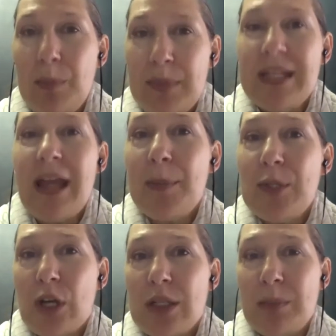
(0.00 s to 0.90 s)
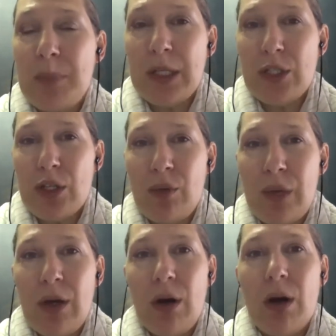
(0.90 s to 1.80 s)
snapshot and picture of
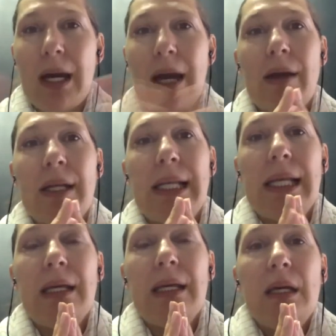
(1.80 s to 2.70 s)
where you are currently.